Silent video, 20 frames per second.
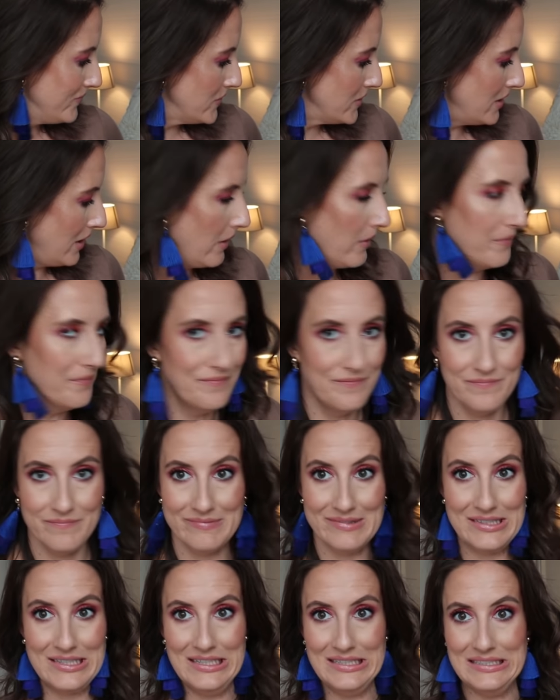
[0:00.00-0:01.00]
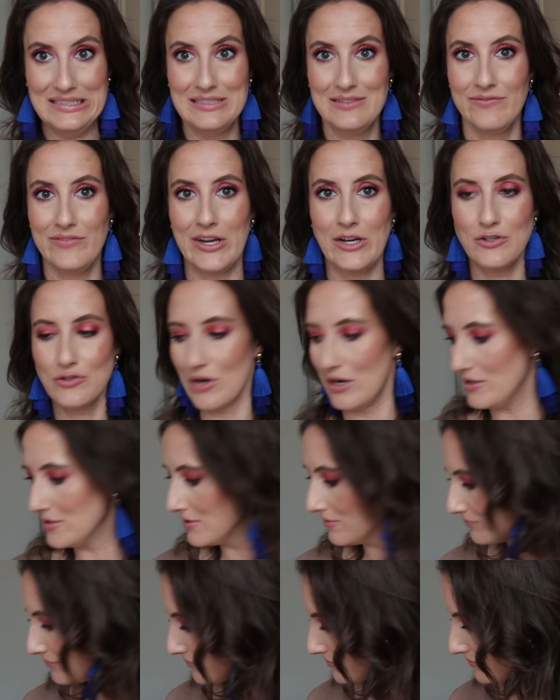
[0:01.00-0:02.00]
So yeah, fingers
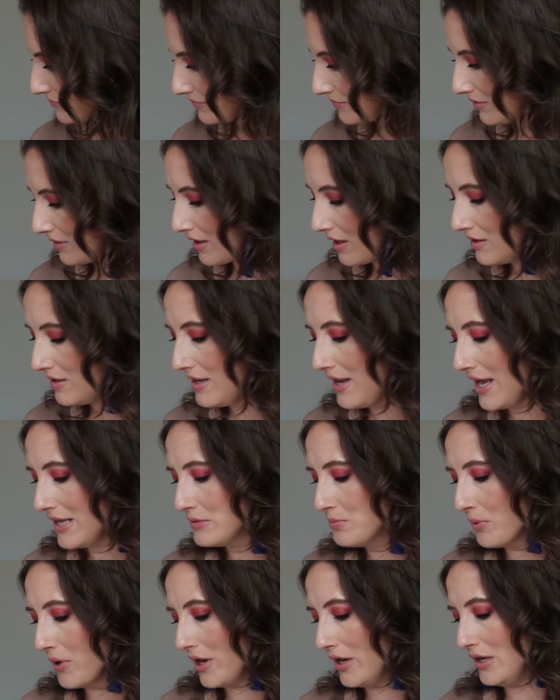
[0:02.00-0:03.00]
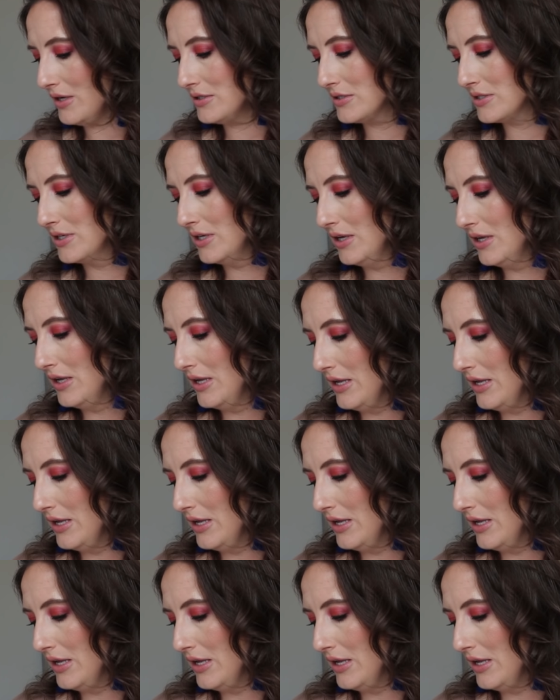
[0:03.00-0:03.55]
crossed. Next product.